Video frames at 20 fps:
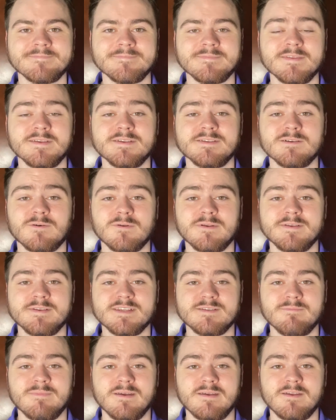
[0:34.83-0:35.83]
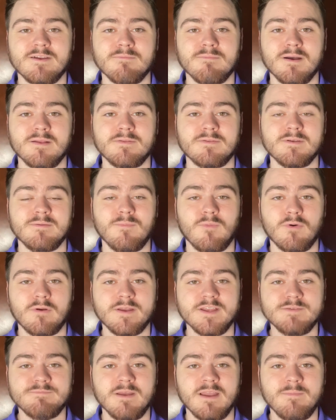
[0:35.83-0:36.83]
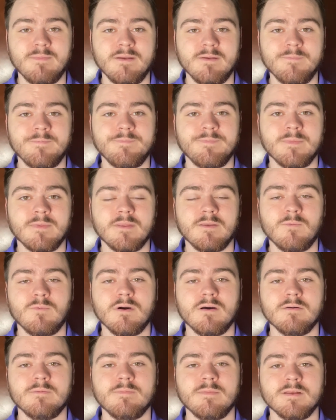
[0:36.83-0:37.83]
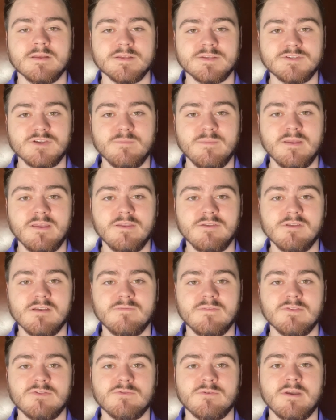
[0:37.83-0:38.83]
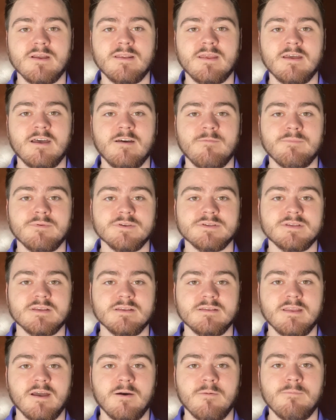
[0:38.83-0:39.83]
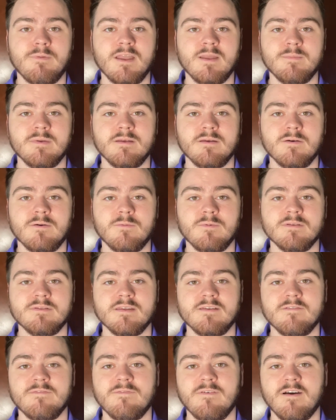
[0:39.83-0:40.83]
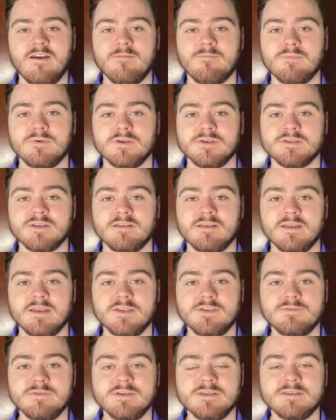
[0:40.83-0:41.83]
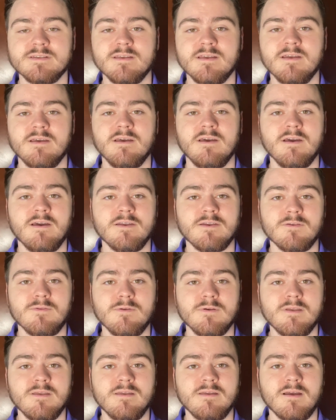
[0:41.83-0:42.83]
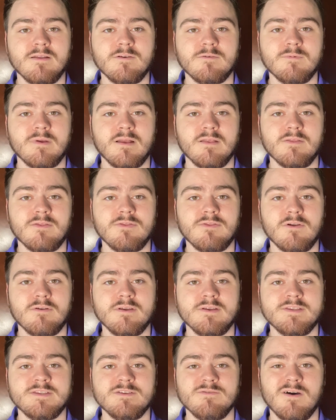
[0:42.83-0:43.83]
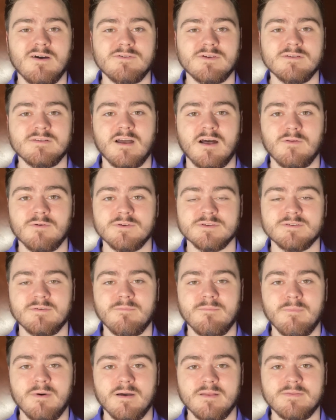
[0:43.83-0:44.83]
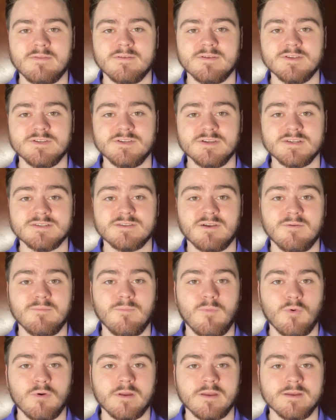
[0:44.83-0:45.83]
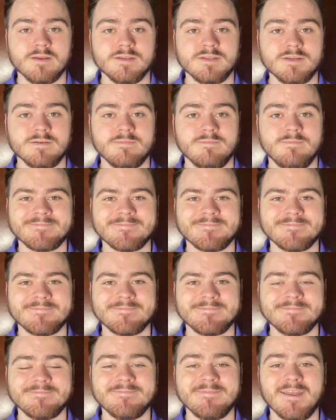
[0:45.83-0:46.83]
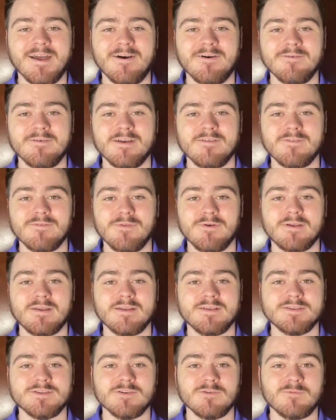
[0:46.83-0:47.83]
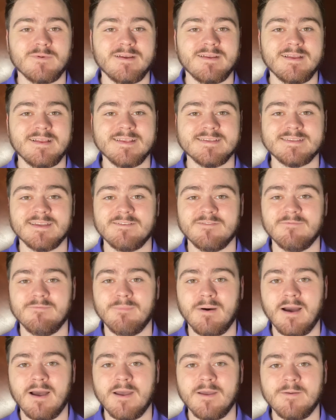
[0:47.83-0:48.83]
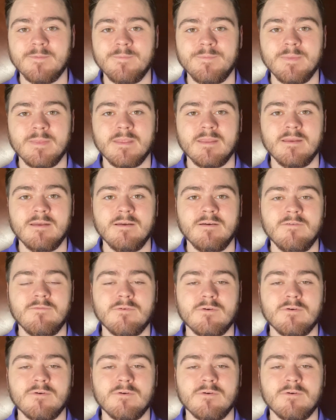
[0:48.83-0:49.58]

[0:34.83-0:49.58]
So what does this make your monthly mortgage payment? Well, assuming you have a 3.5% down payment with a 5% interest, you're looking at around $3,200 a month just on mortgage. Now, if you're looking to rent instead of buy, for